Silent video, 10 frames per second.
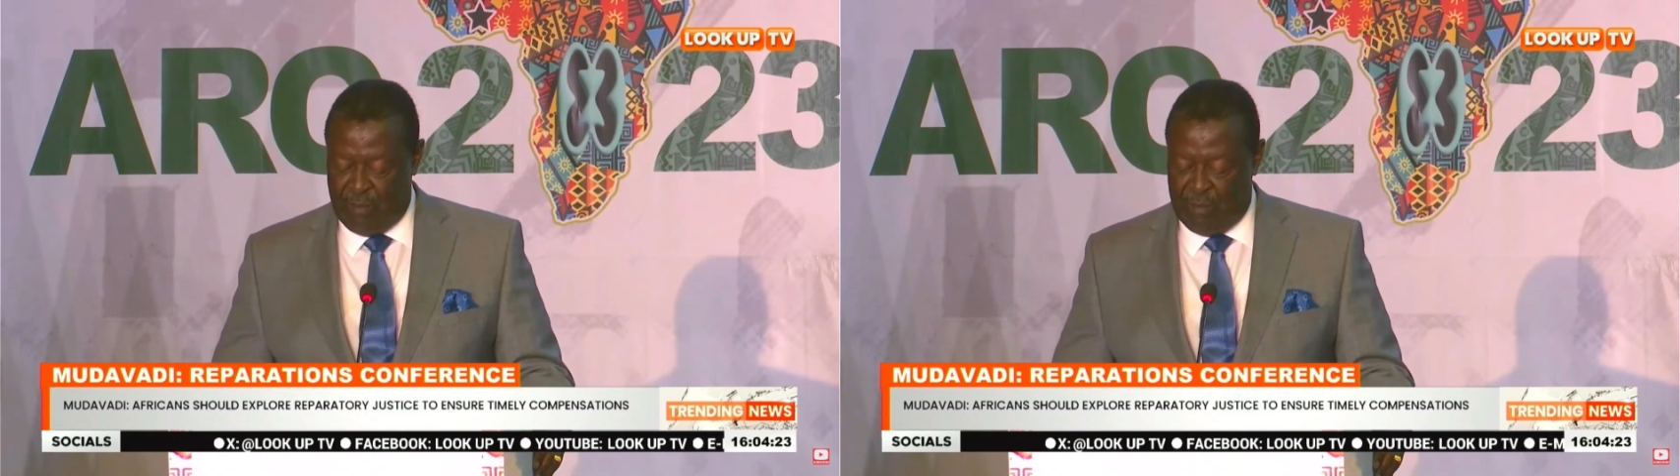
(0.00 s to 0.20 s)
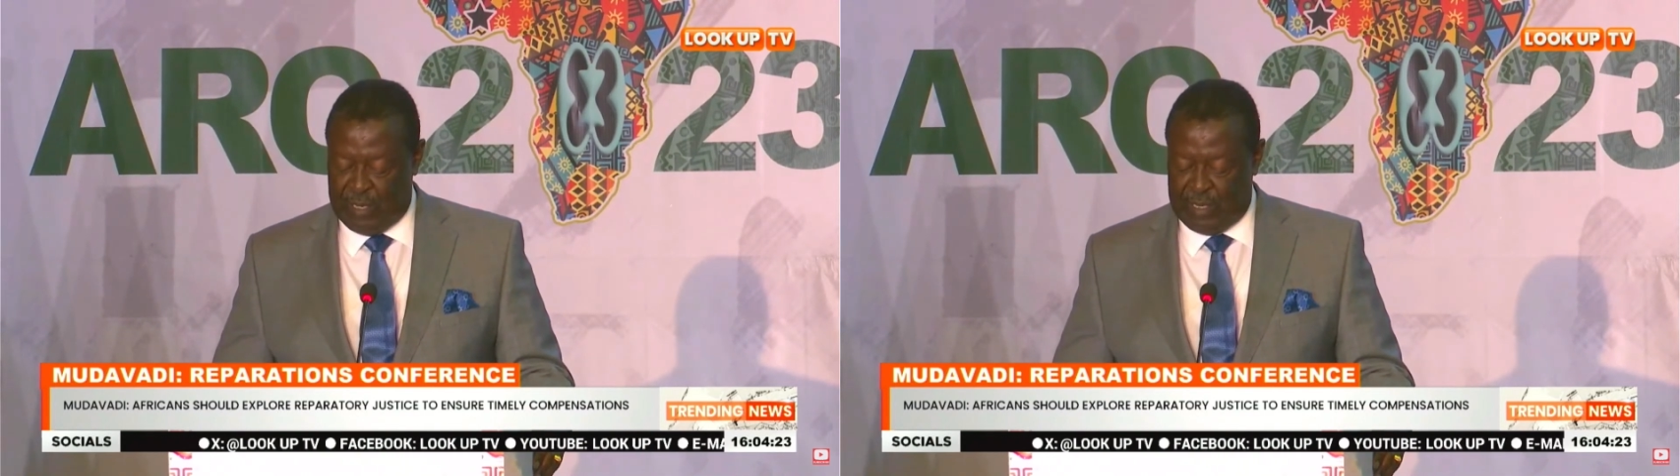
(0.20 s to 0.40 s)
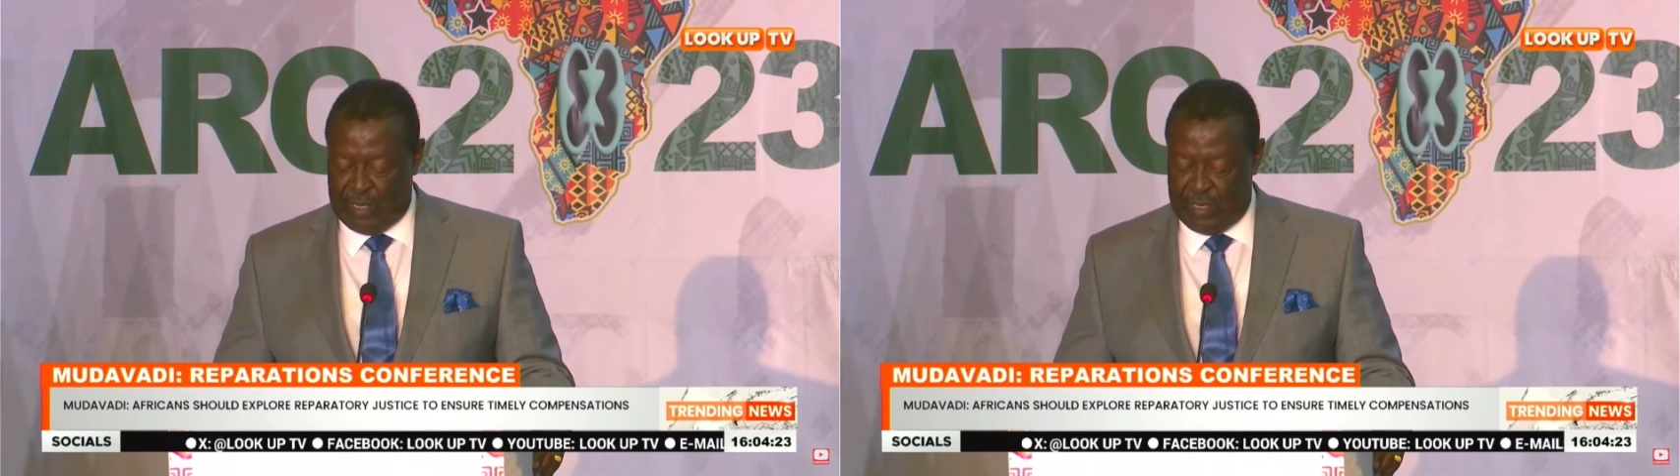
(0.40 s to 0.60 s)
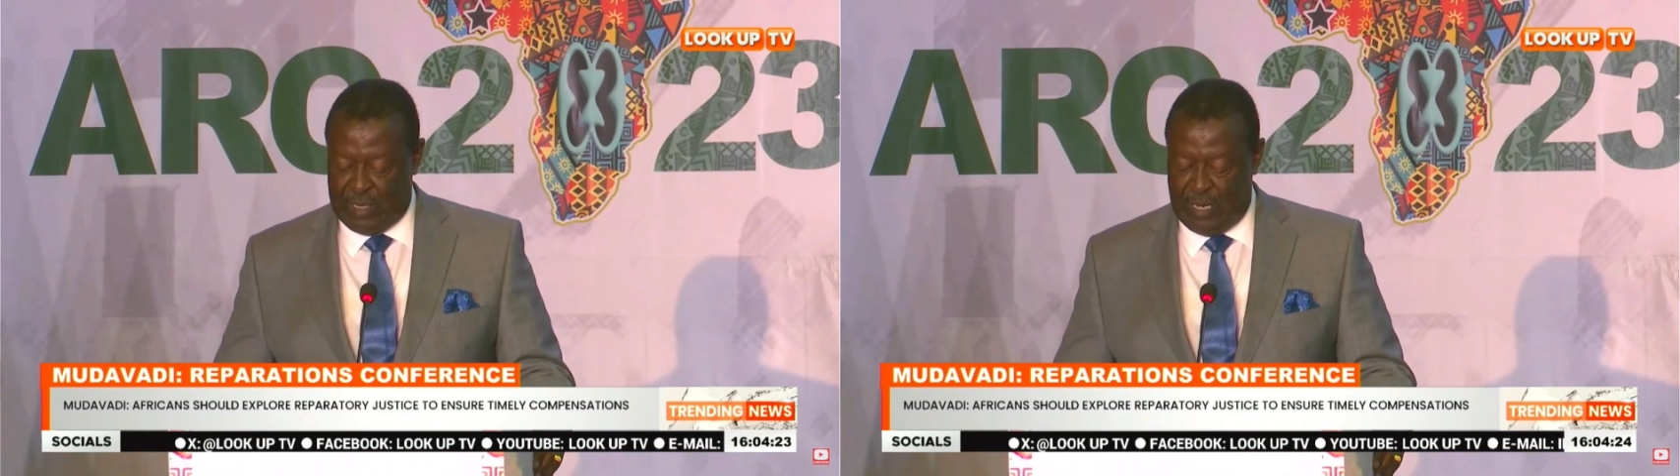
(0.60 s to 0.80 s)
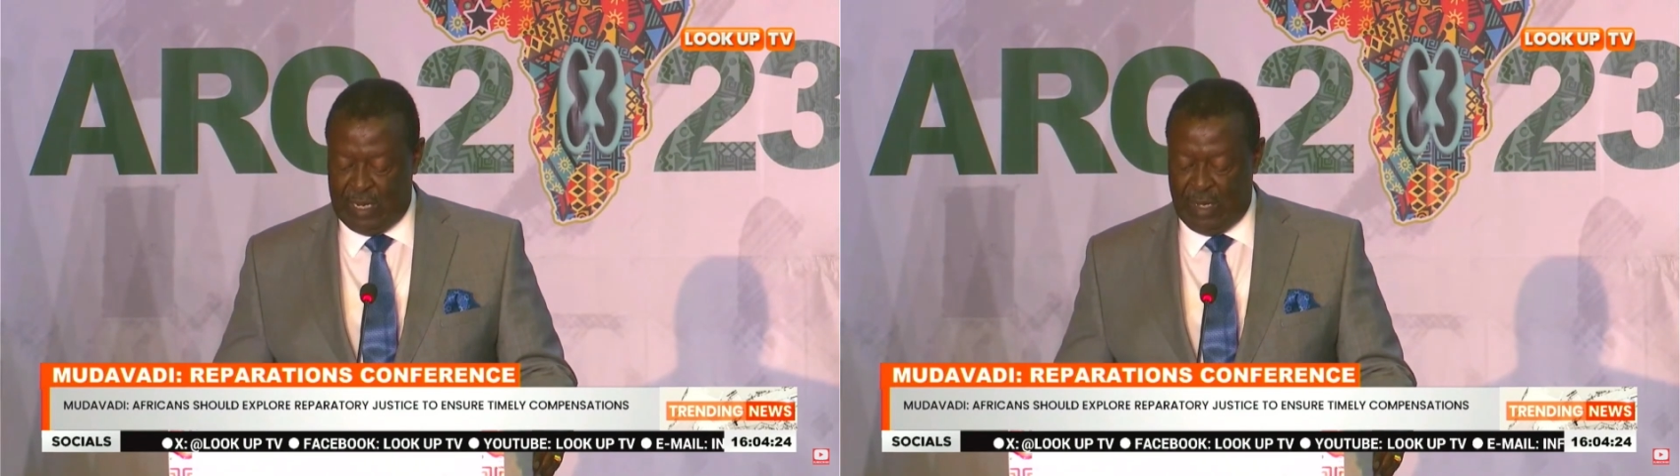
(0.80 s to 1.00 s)
but
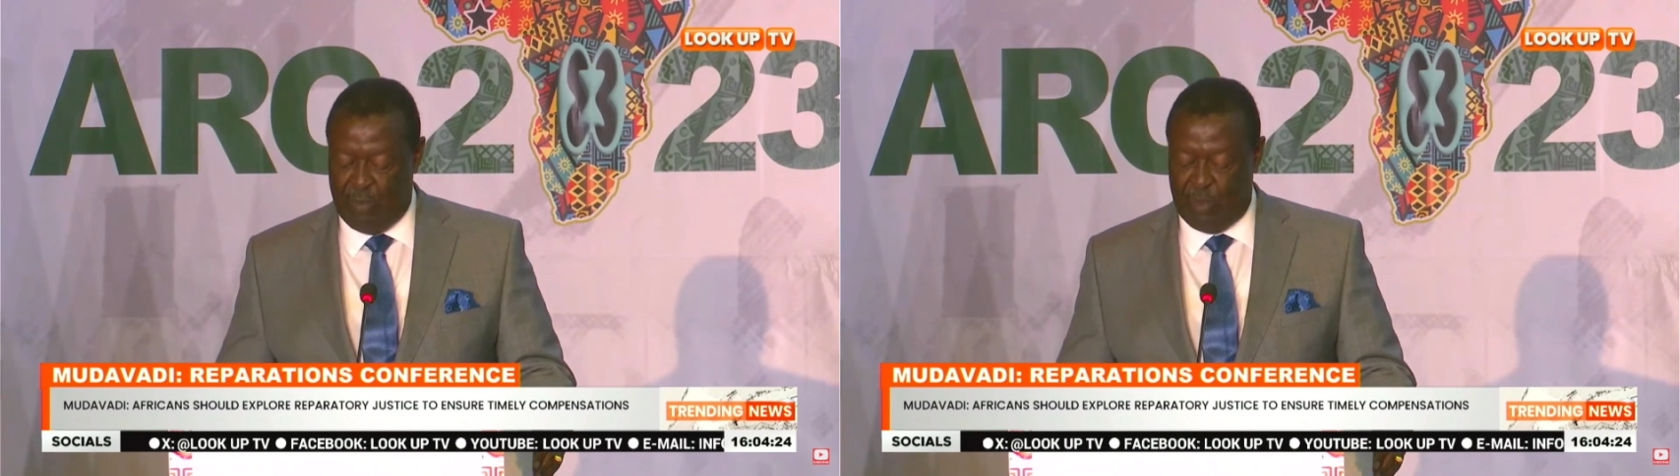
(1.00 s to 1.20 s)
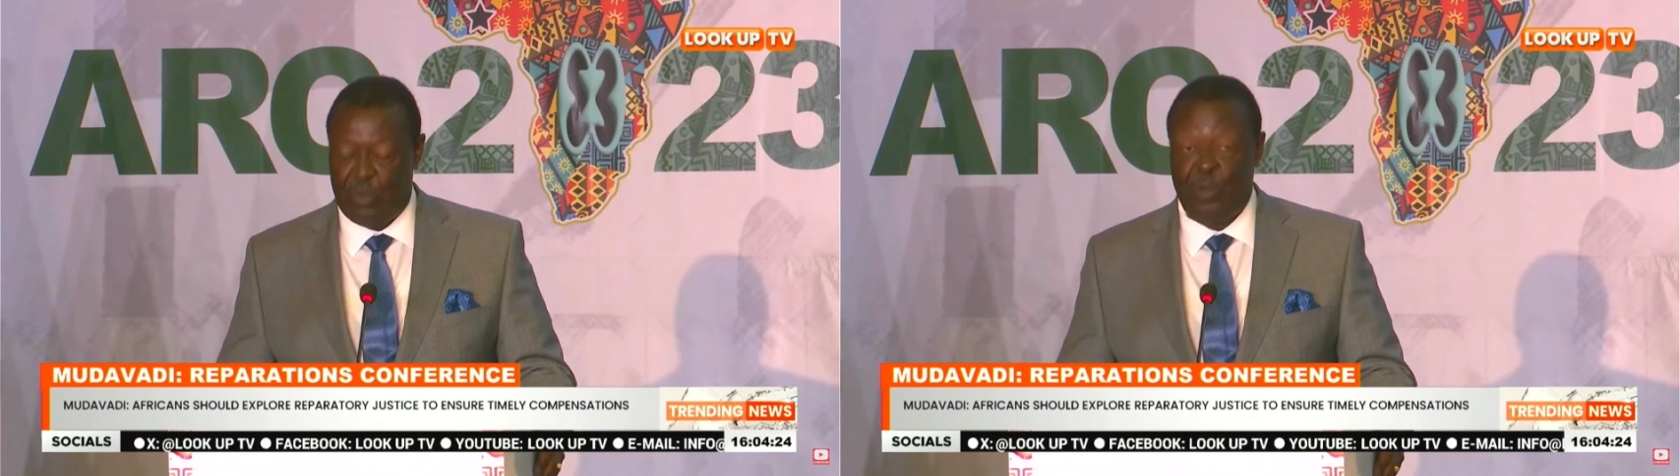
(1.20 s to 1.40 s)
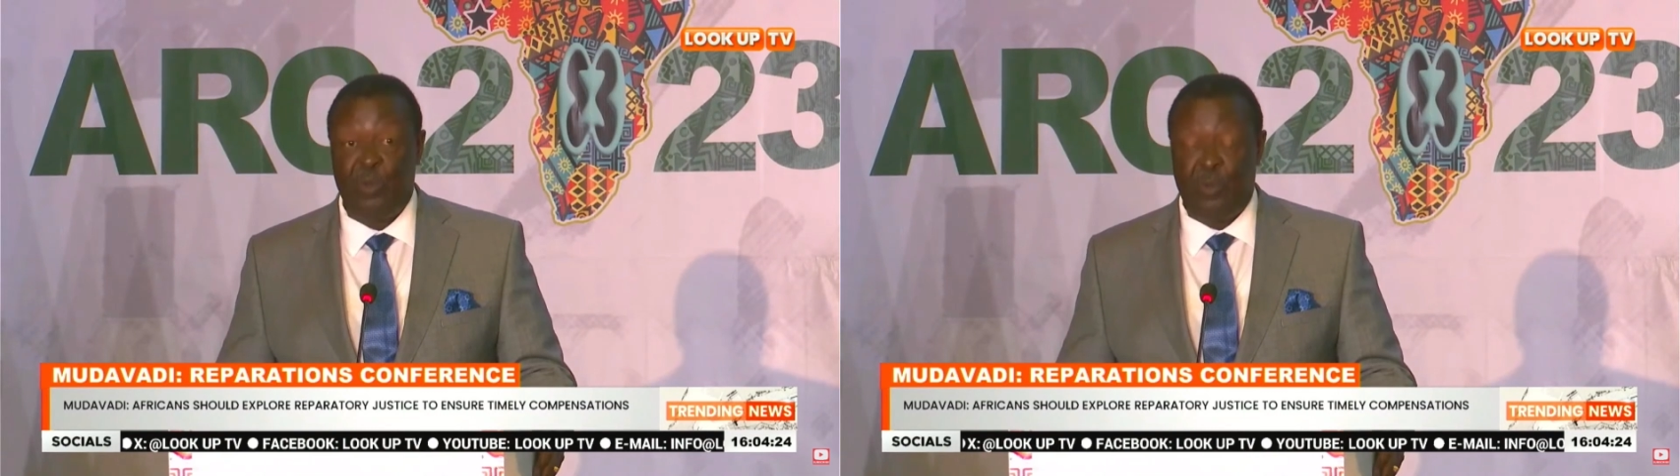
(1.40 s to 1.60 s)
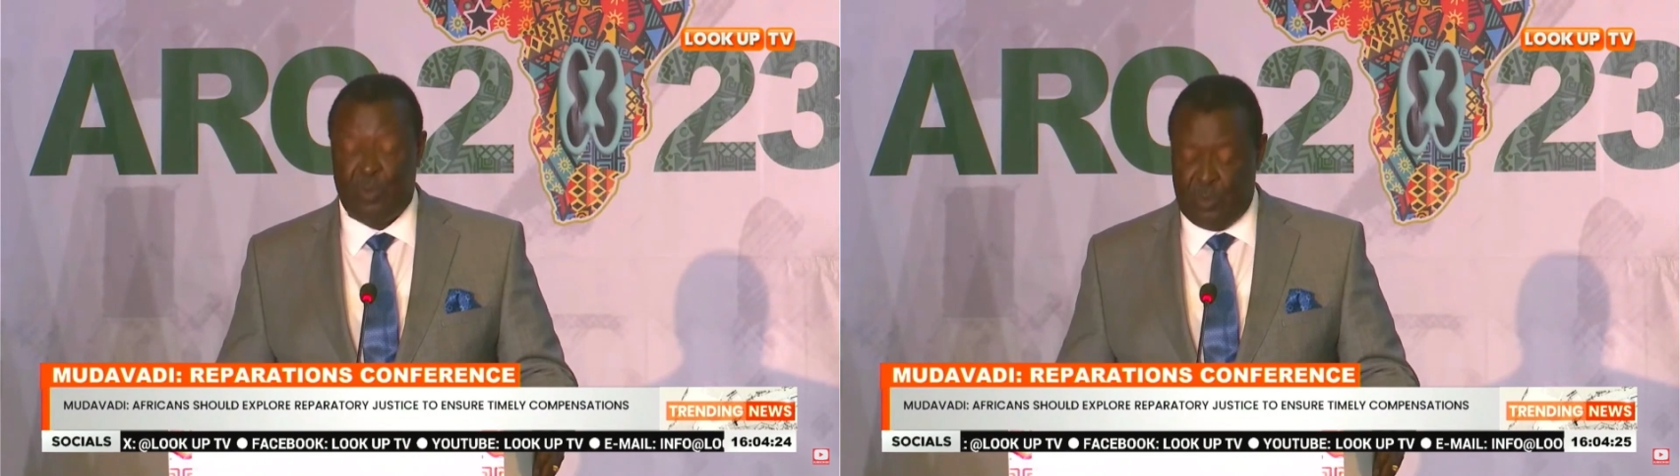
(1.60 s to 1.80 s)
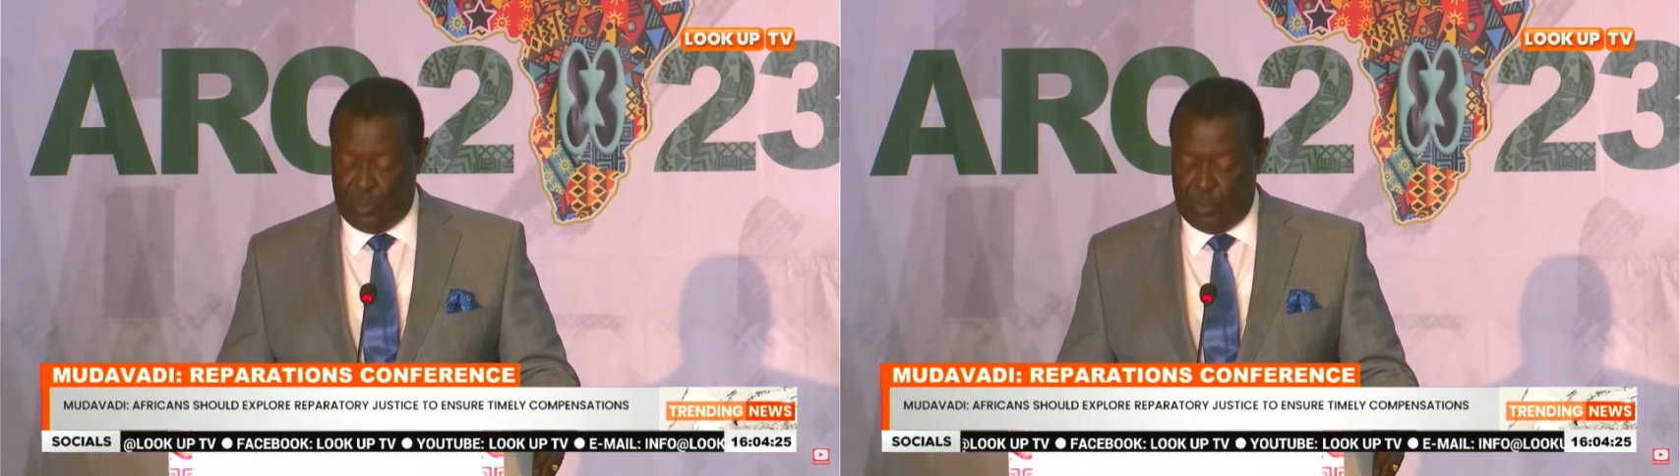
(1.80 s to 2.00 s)
unable to
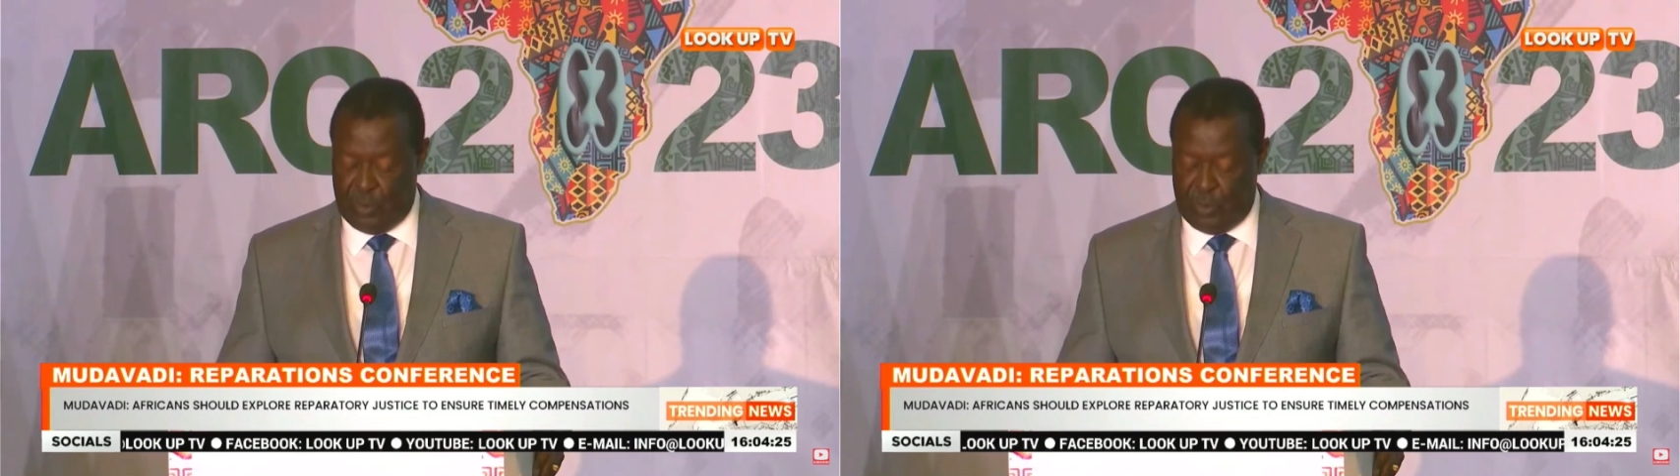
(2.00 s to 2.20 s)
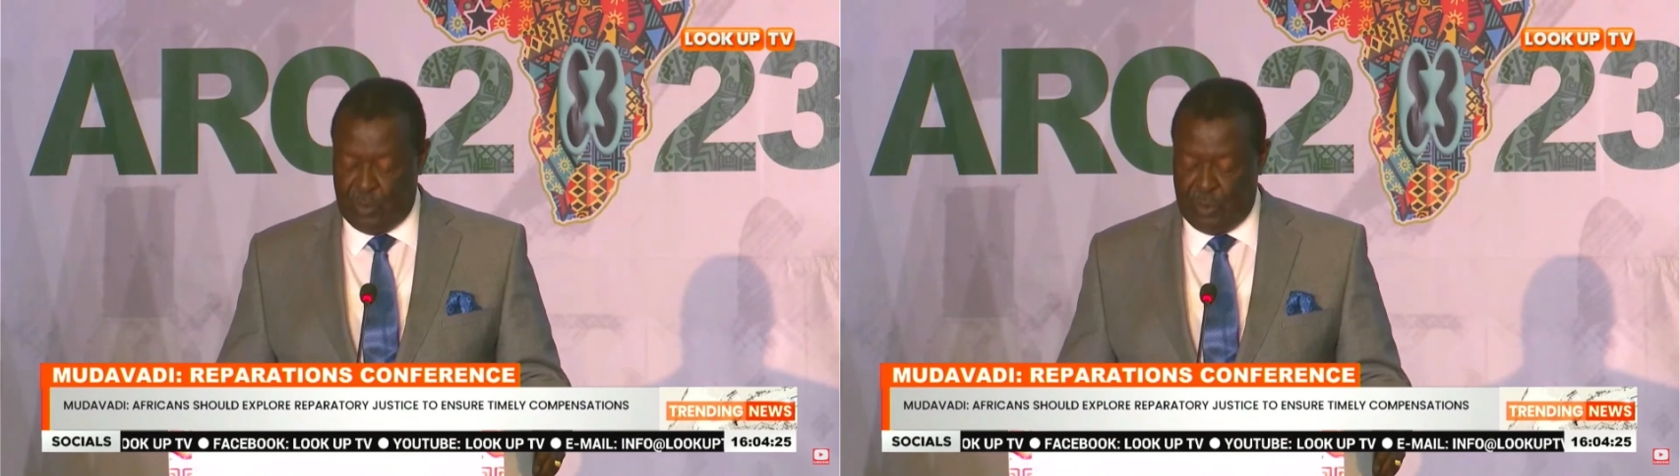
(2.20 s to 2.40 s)
do so